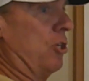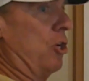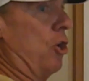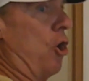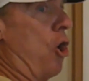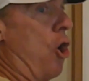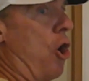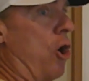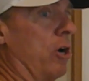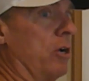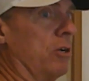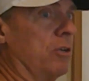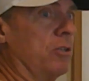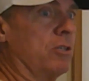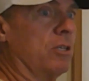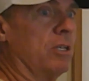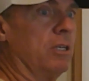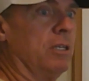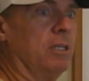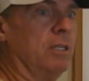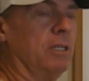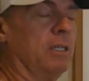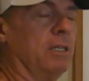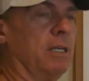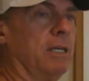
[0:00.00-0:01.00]
guards,
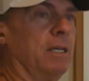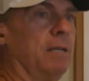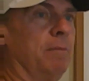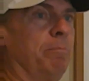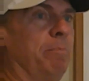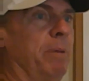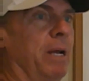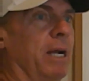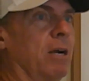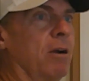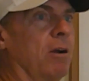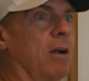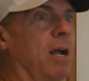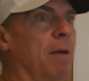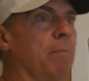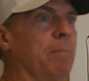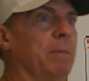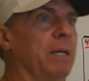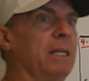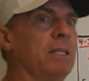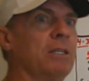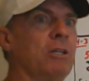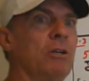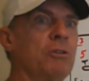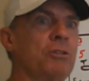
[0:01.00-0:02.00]
and bigger I
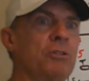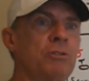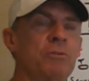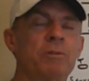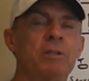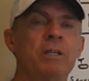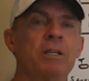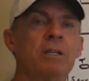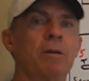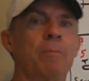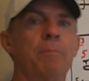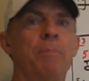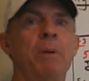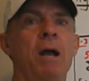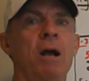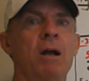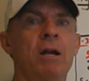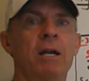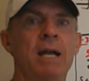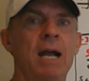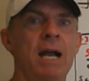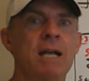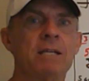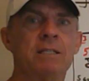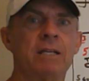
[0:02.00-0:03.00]
mean those
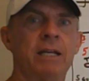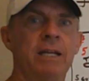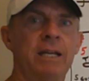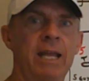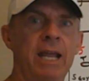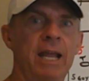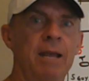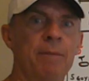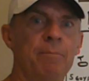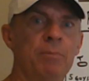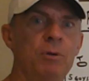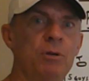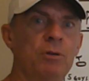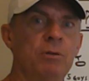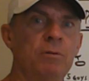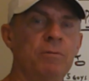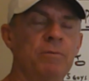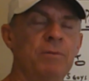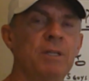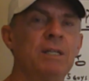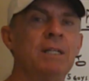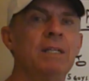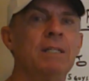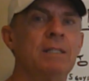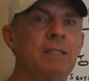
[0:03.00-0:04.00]
300-pound guys that can't
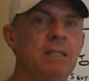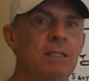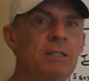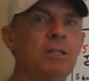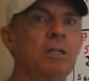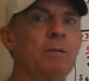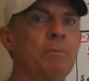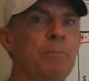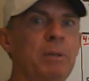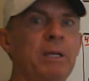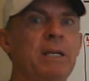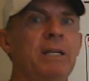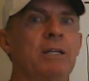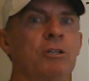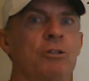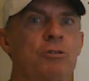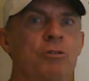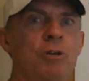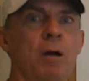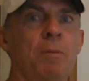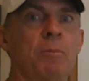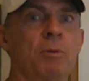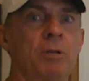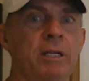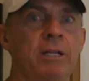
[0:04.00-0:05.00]
move, then you're going to be in
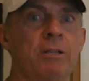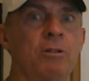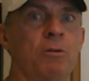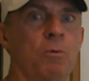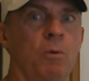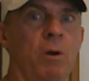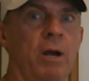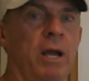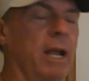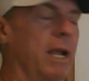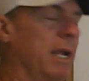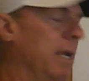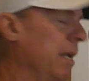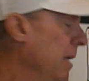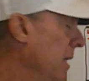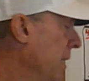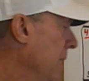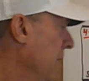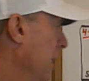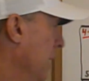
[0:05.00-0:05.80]
trouble either way.